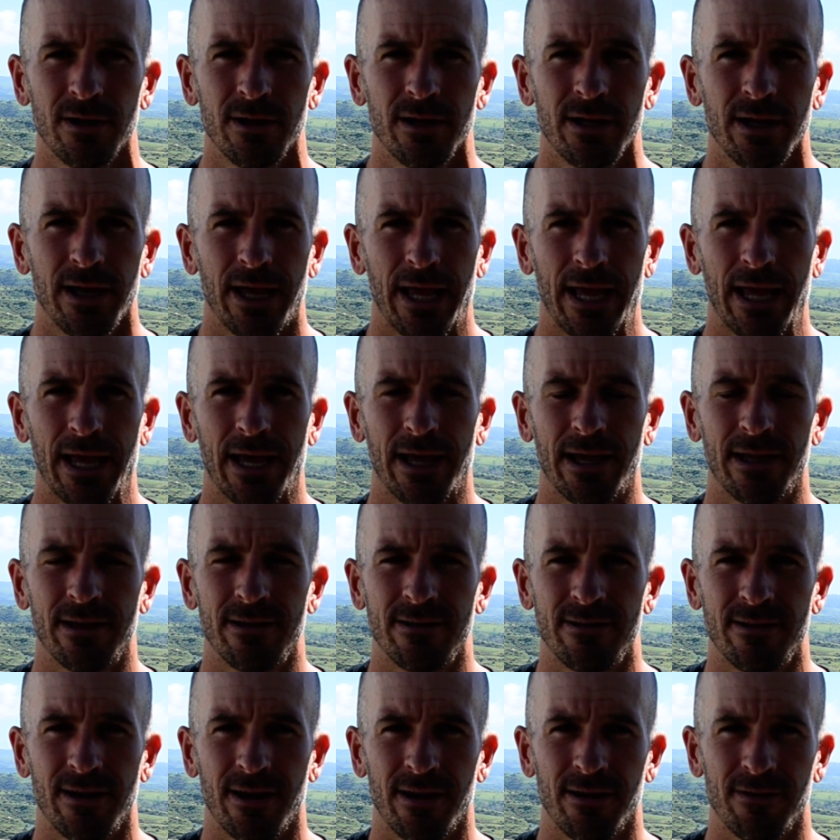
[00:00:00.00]

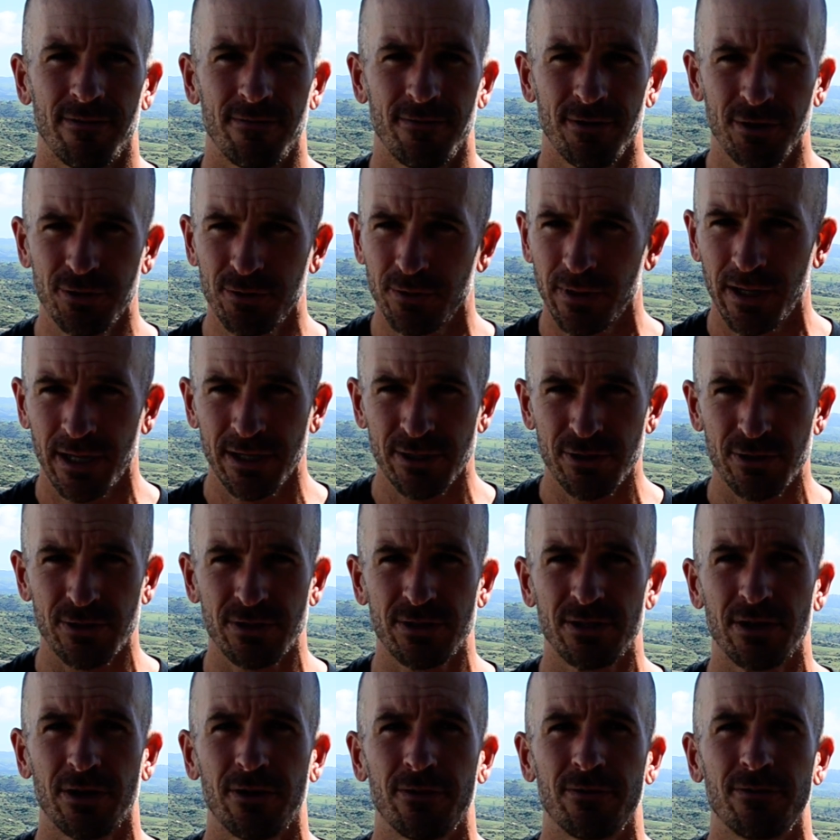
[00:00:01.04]
And visualize
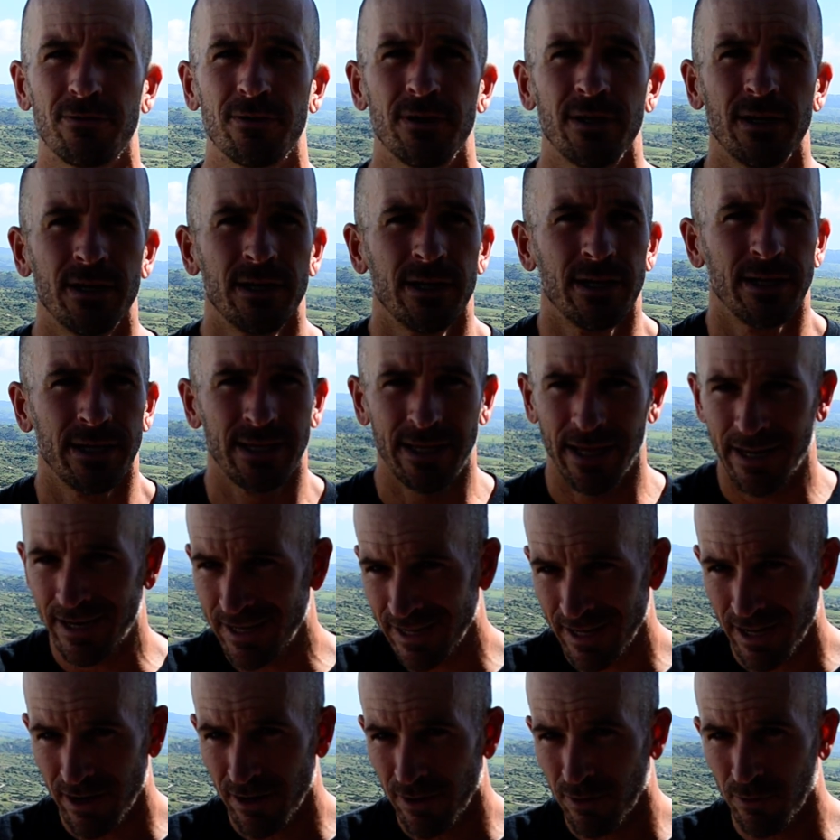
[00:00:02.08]
yourself
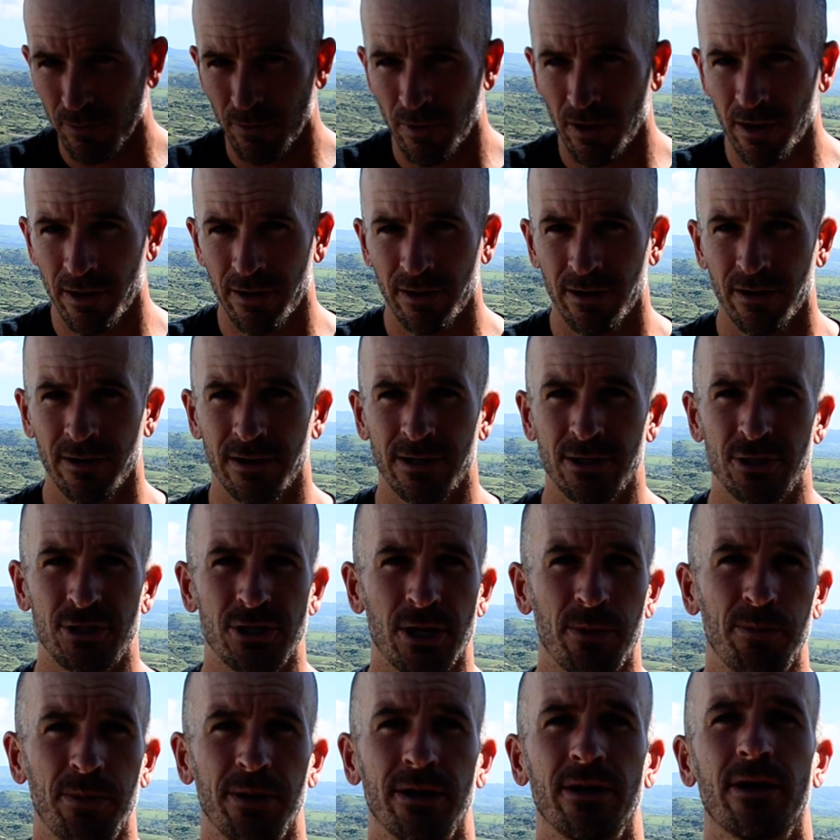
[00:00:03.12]
getting out of the water and
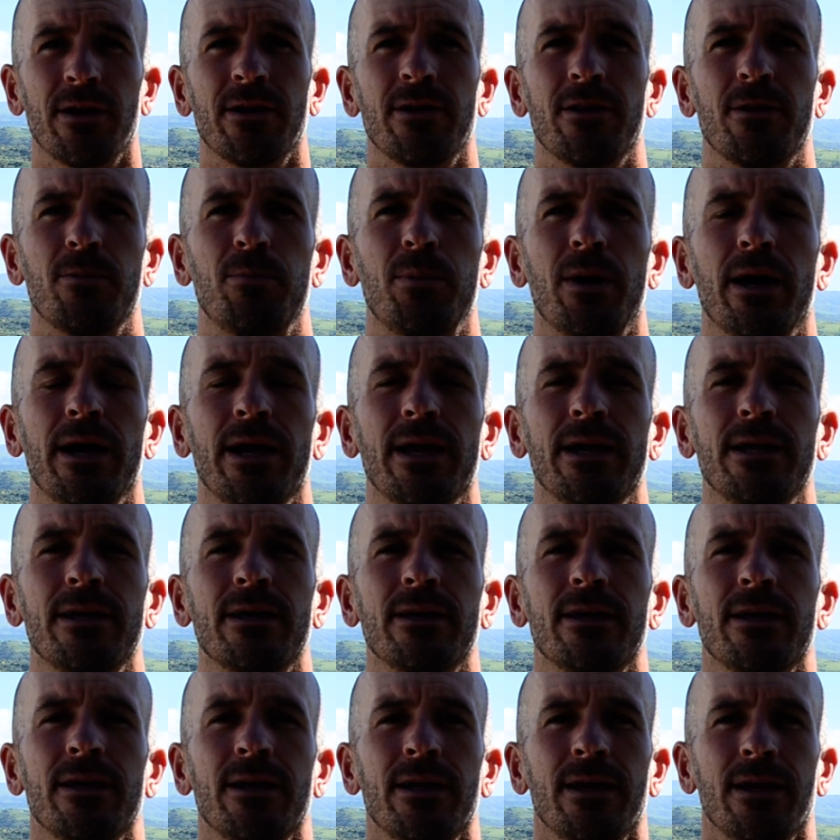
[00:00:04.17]
jumping onto the bike.
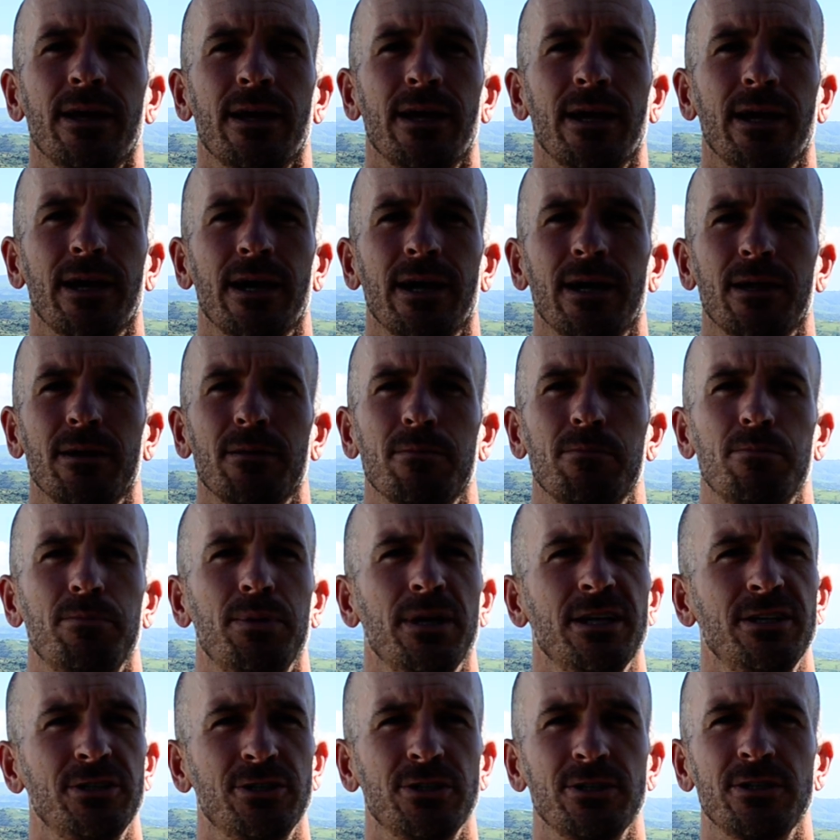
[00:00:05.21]
And
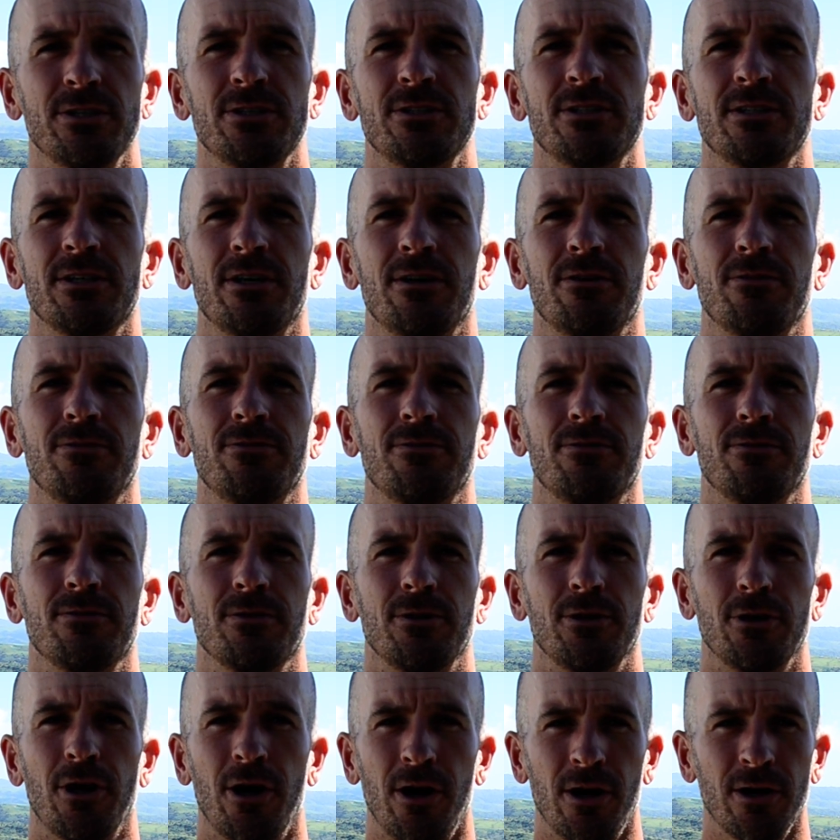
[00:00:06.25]
picture yourself
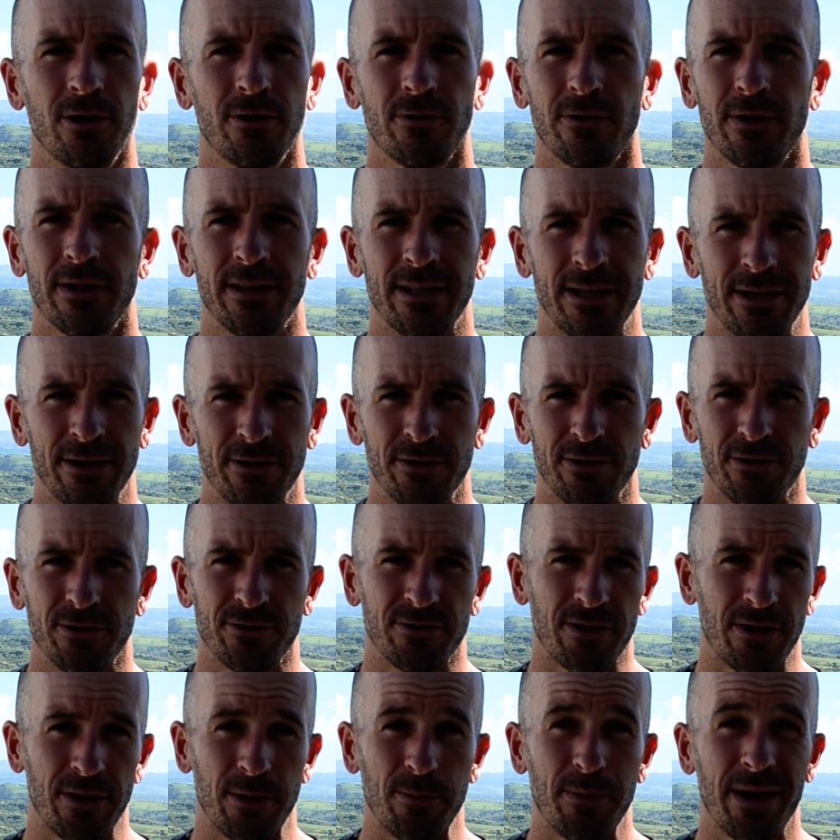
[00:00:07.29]
conquering the hills
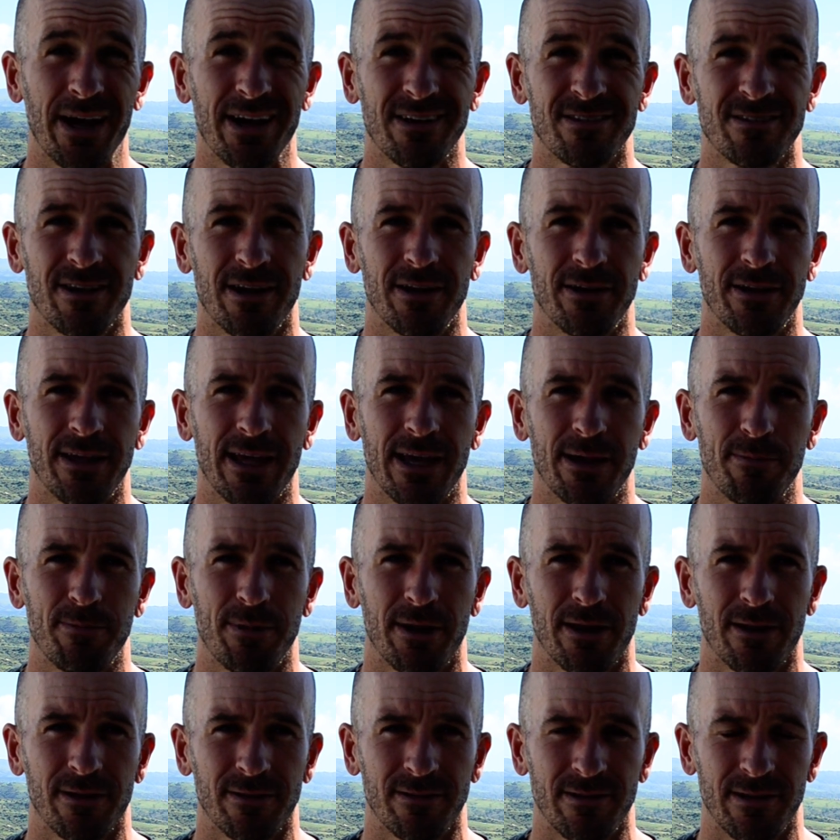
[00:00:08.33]
on the backside of Camp
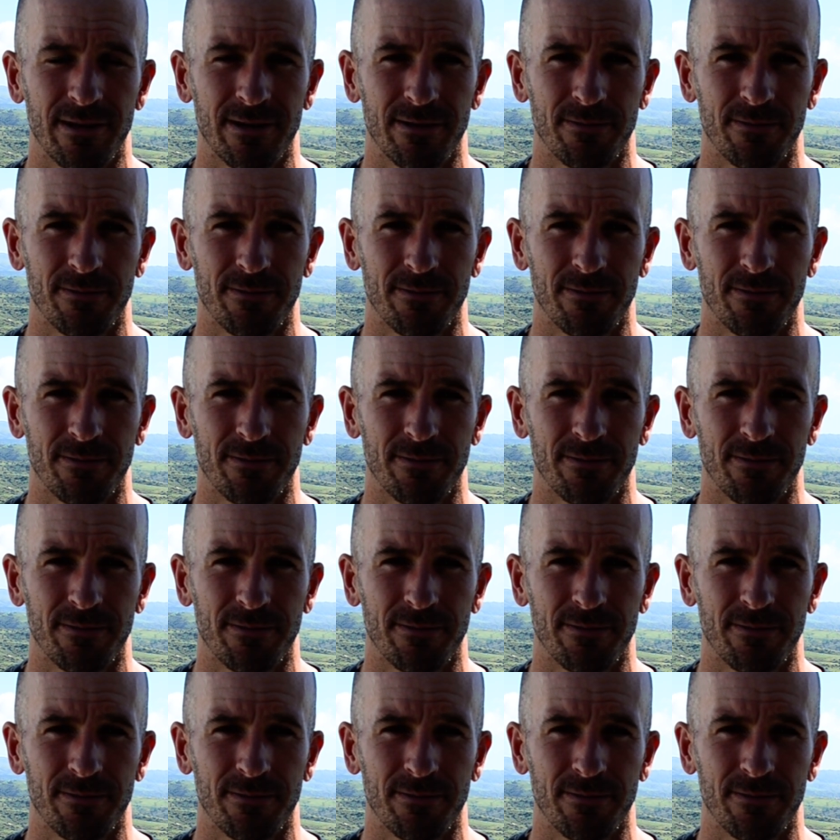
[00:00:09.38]
Pendleton.